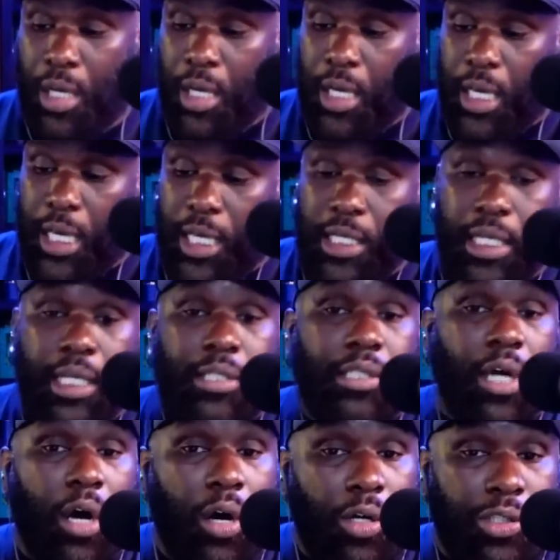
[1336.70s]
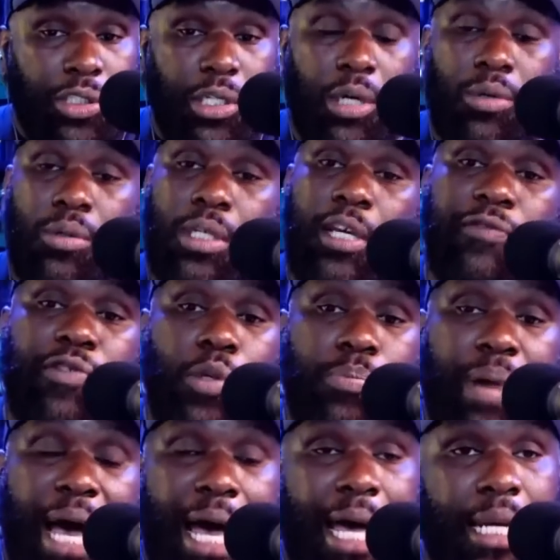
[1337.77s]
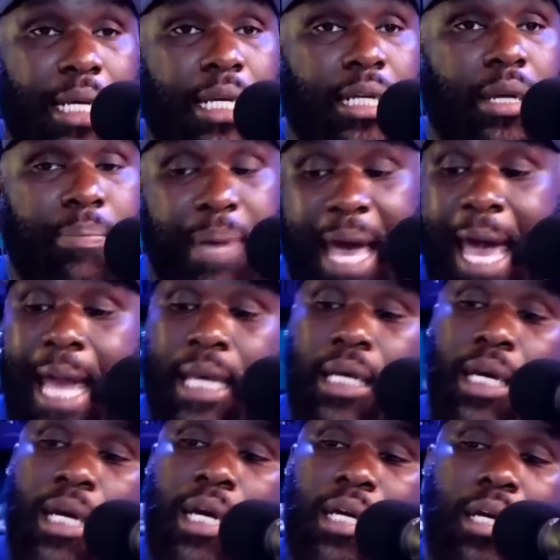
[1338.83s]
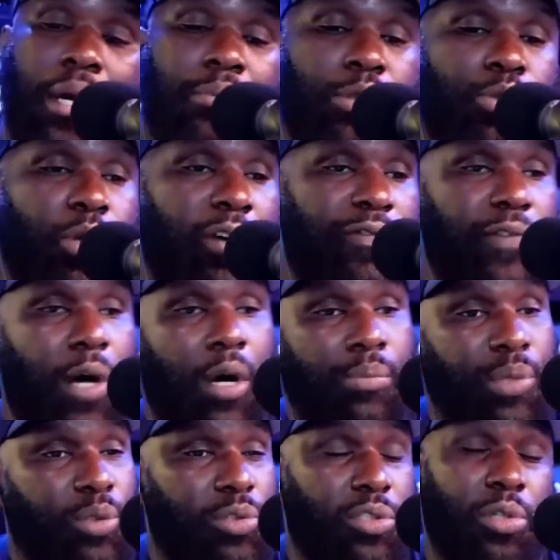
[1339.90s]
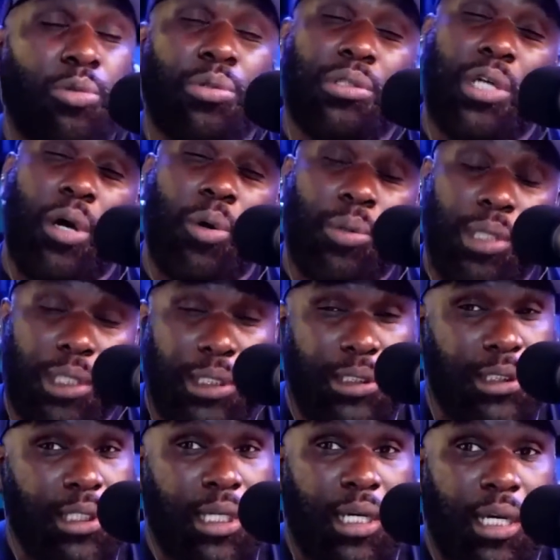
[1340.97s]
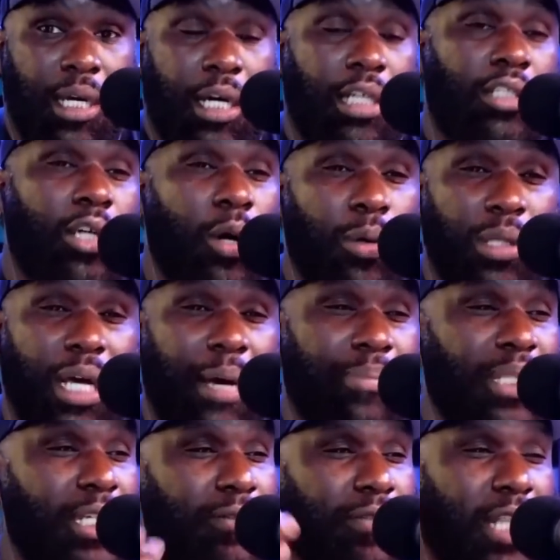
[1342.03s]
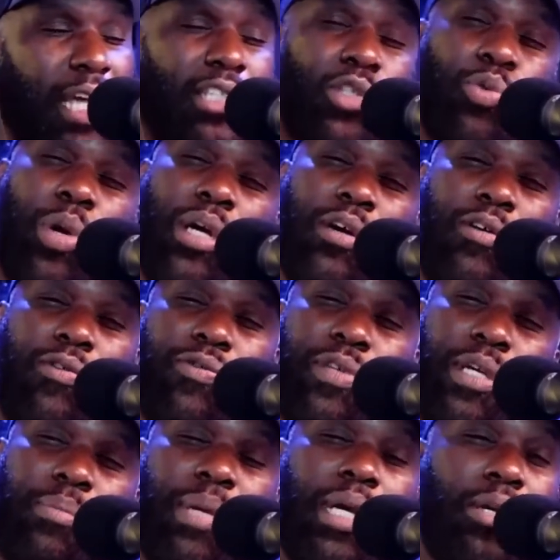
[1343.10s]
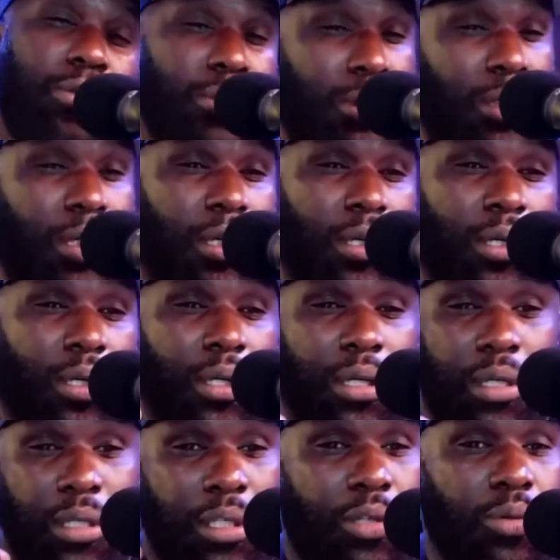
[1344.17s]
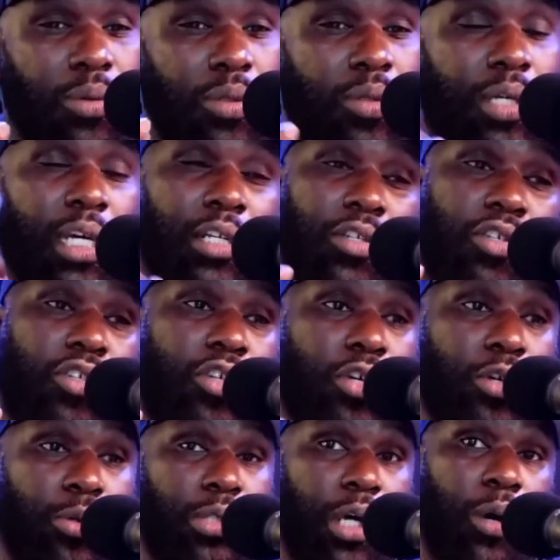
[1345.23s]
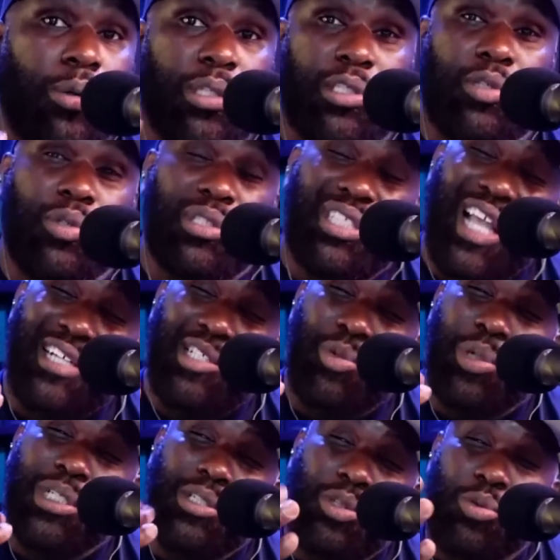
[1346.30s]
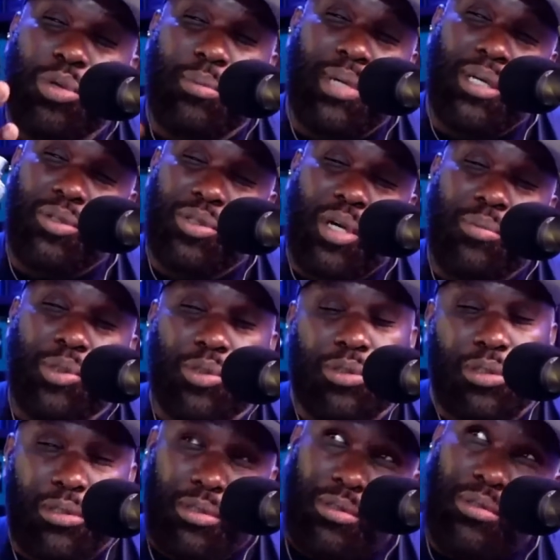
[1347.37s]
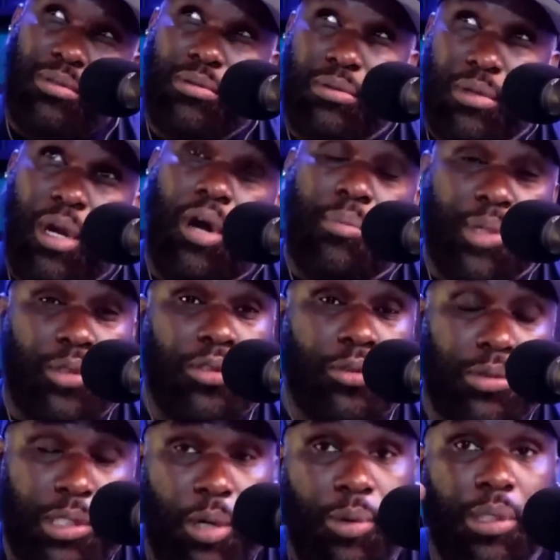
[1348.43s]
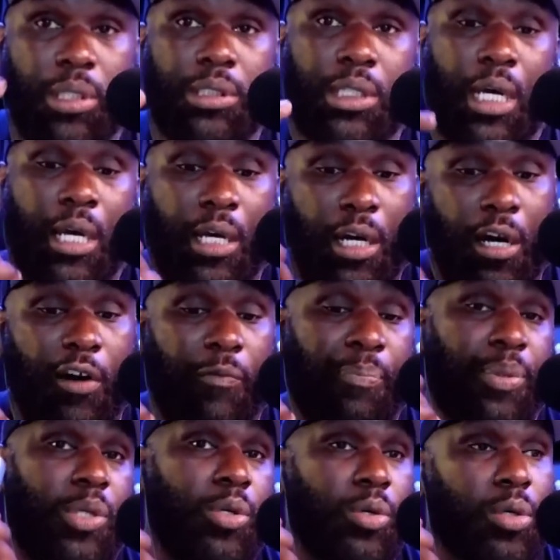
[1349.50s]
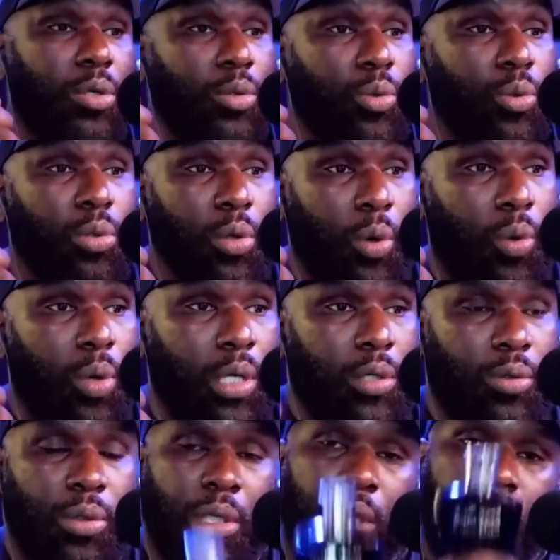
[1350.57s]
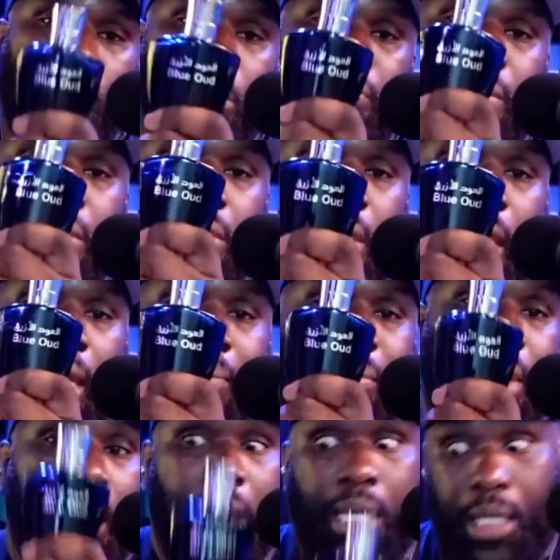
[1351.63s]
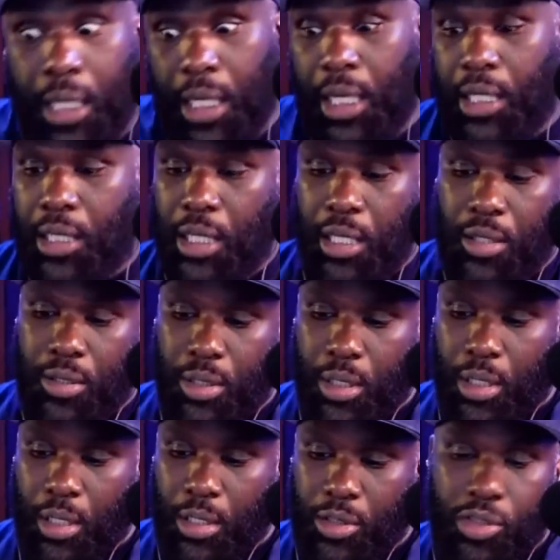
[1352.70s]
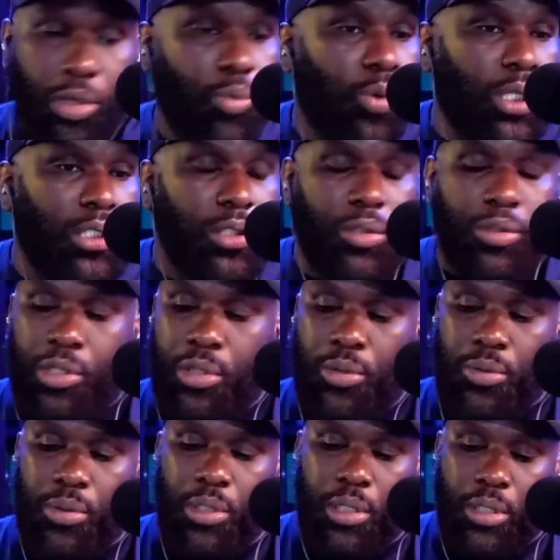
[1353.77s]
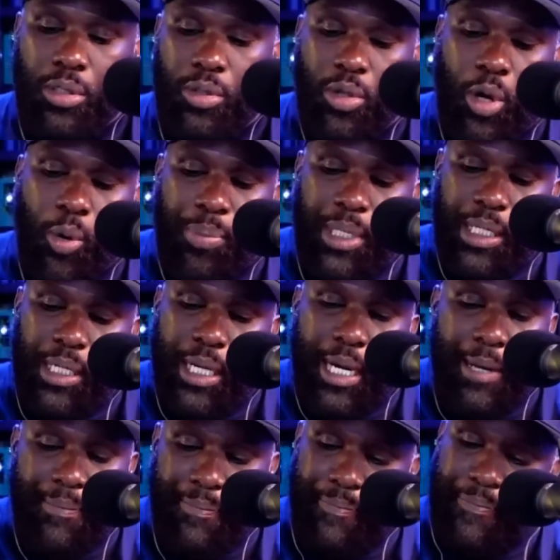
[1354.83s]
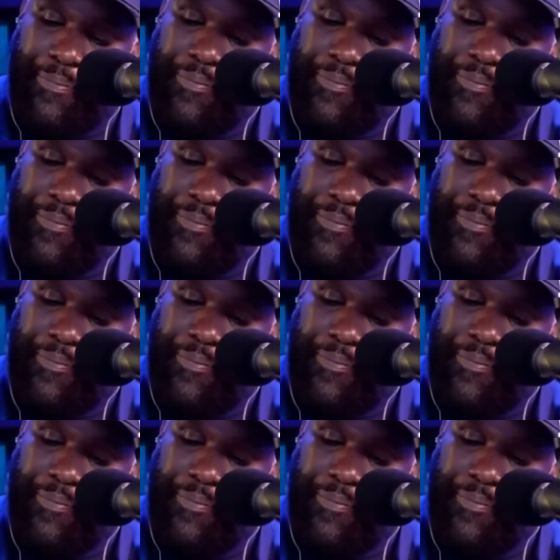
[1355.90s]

And this also, if you buy it in the pack, comes with almost 2 tolas. A tola, I believe, is like 12 mls. You get 2 tolas, so it's like 22 mls, almost 2 tolas of pure oud oil with the same thing in here. So what do? You open it up.